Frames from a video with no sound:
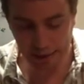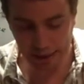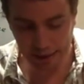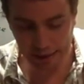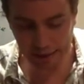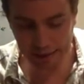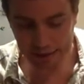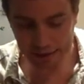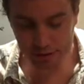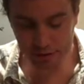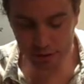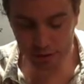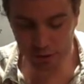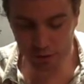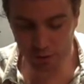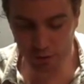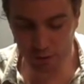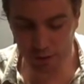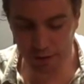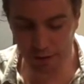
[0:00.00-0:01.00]
And
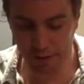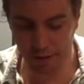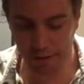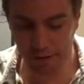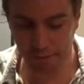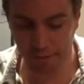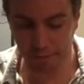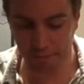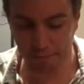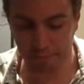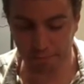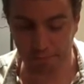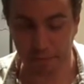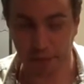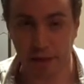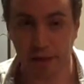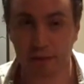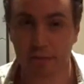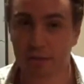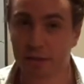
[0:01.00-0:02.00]
so,
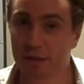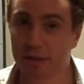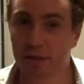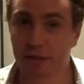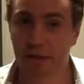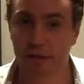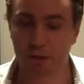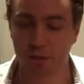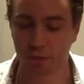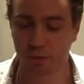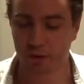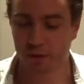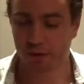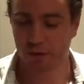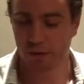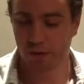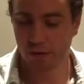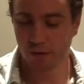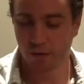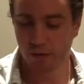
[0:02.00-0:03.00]
yeah, let's get into it.
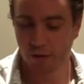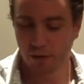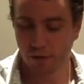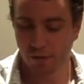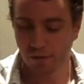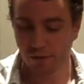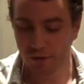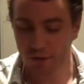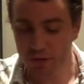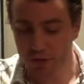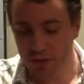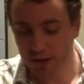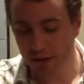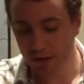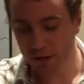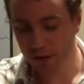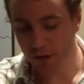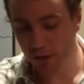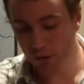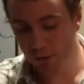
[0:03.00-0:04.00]
First thing
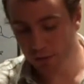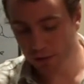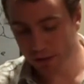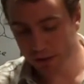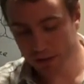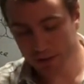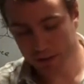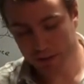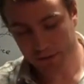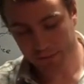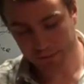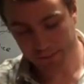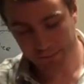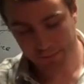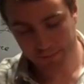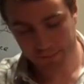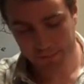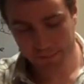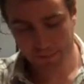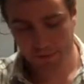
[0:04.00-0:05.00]
I notice,
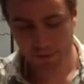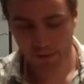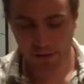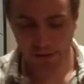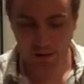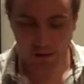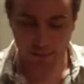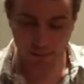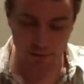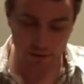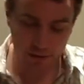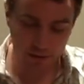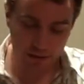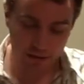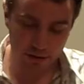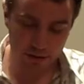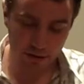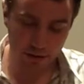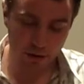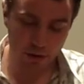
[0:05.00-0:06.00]
I'm looking at
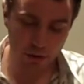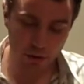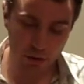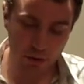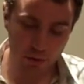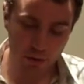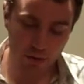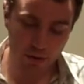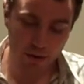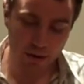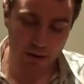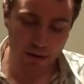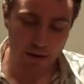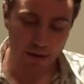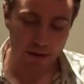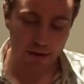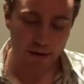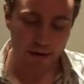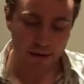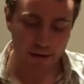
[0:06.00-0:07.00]
the color,
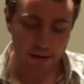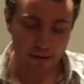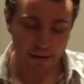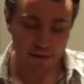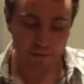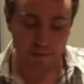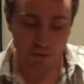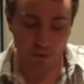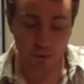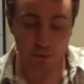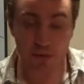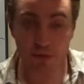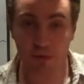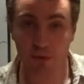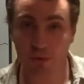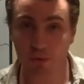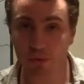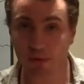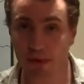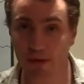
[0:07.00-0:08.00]
even though it's a
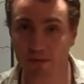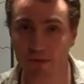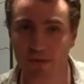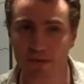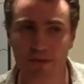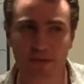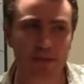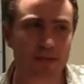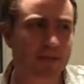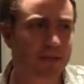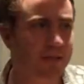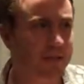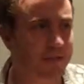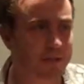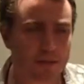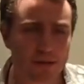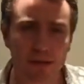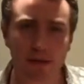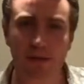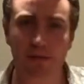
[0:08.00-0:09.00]
2006, and
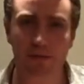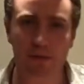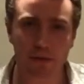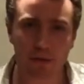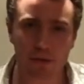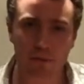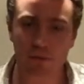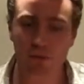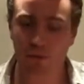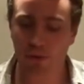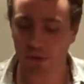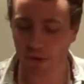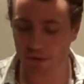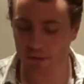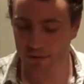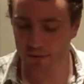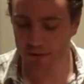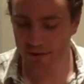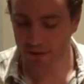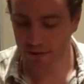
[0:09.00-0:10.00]
it's not,
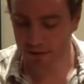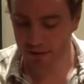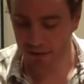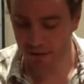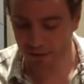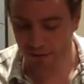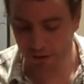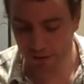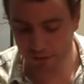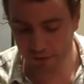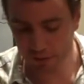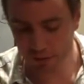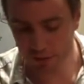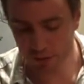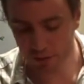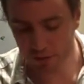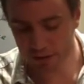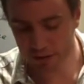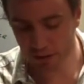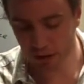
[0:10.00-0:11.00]
2006 is 5 years
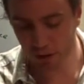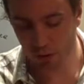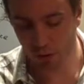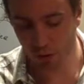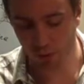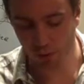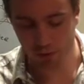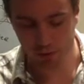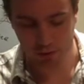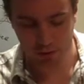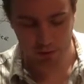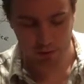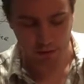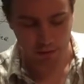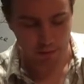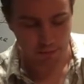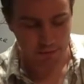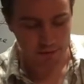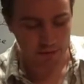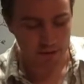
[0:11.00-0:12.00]
old, it's not old,
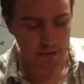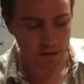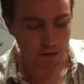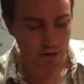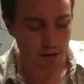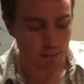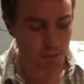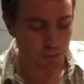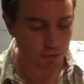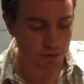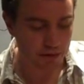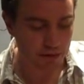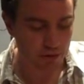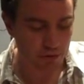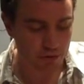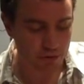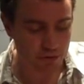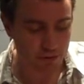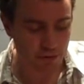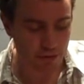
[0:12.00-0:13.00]
but it's got a couple
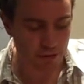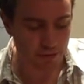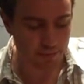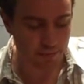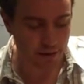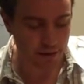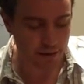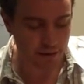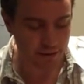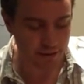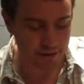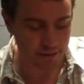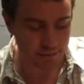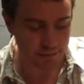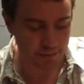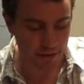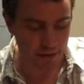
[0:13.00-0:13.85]
years behind them.